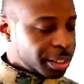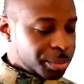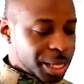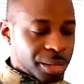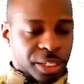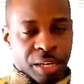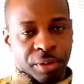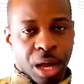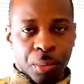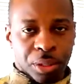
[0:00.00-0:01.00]
Sometimes they
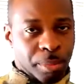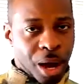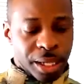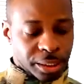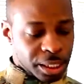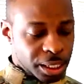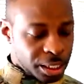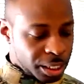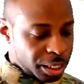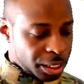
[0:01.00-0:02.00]
even come with the pods in
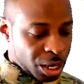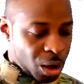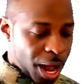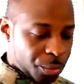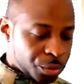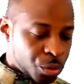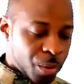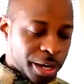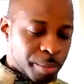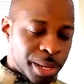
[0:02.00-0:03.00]
it. I
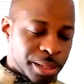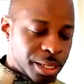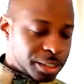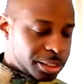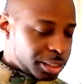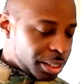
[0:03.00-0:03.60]
do recommend this.